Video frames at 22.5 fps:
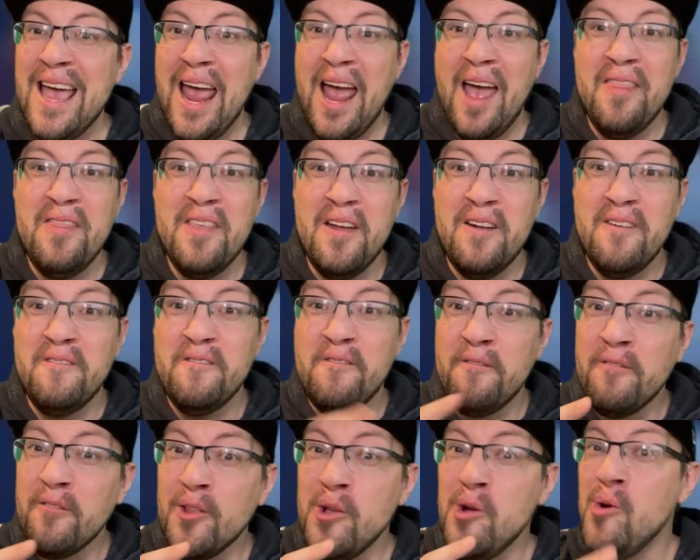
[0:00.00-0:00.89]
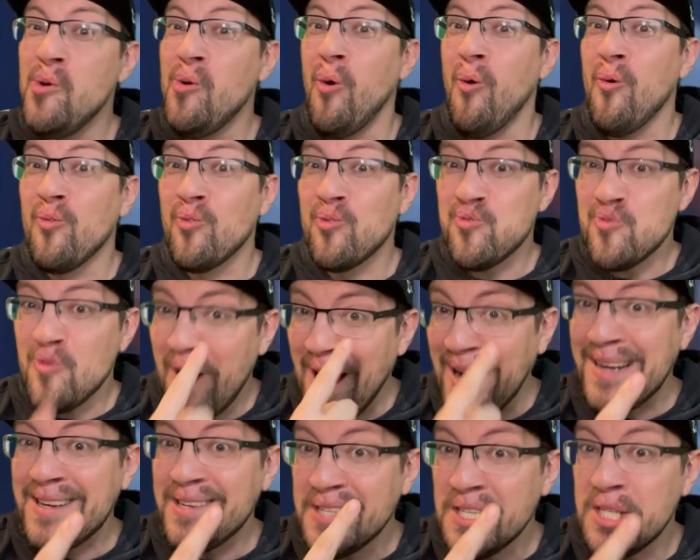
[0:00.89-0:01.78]
and then flew
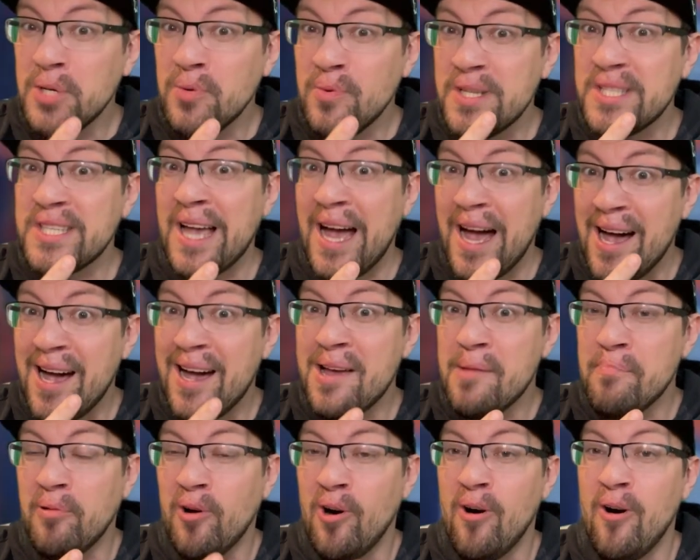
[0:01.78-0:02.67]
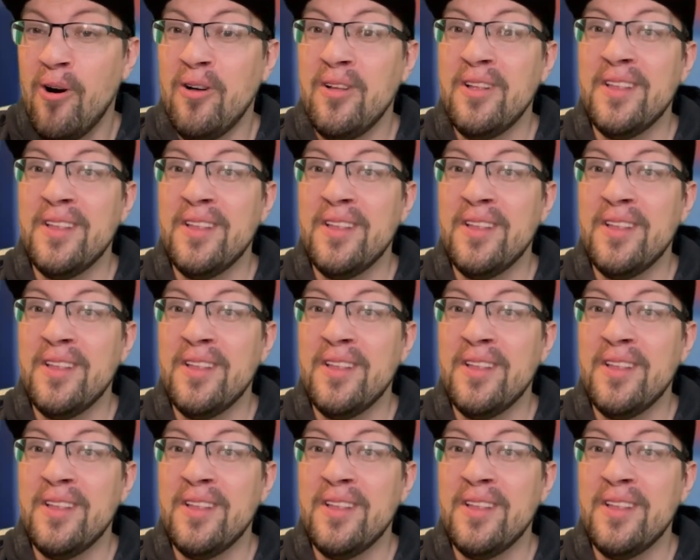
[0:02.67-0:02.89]
right into his eyeball.